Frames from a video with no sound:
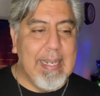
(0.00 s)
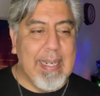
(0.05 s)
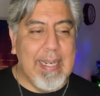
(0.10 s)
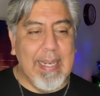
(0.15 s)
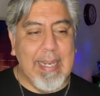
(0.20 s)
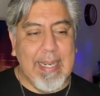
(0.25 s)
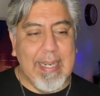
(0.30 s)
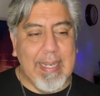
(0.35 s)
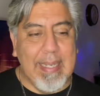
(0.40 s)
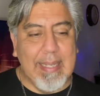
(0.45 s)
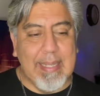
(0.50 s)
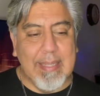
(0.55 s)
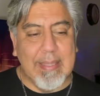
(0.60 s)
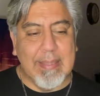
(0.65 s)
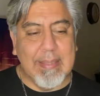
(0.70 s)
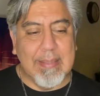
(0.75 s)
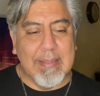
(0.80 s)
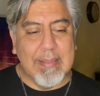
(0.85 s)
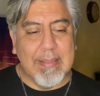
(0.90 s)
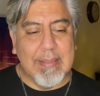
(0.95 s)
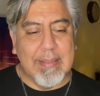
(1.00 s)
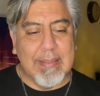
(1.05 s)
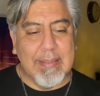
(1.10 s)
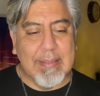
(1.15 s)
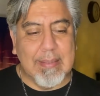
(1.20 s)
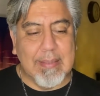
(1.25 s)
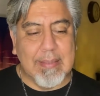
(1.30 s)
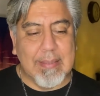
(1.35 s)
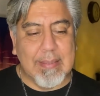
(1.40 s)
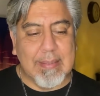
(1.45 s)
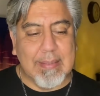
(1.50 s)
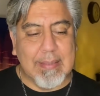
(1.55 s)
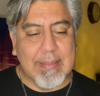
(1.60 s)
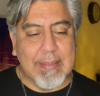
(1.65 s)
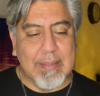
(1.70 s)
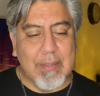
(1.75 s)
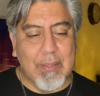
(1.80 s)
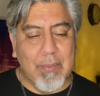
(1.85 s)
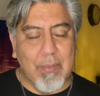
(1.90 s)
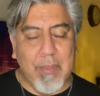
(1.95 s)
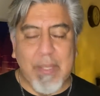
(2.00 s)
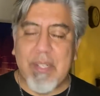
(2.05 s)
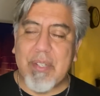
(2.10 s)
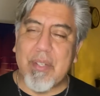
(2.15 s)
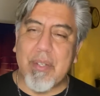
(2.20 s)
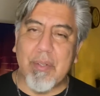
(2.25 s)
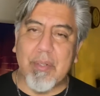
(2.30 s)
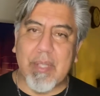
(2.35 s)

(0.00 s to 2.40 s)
And we still